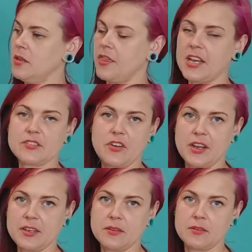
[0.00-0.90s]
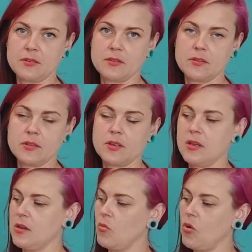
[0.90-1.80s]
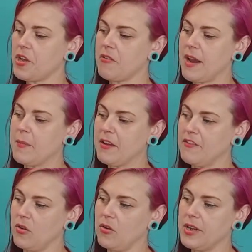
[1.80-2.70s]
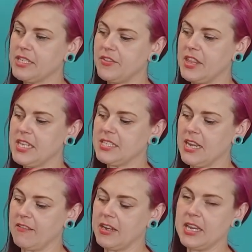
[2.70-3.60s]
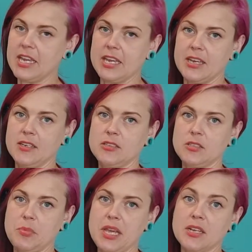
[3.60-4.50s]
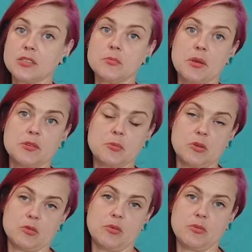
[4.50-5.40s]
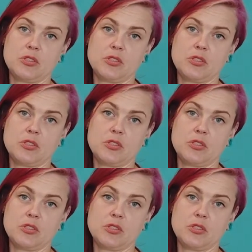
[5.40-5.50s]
That's fine. What you're aiming for is for this area here to be as smooth as possible.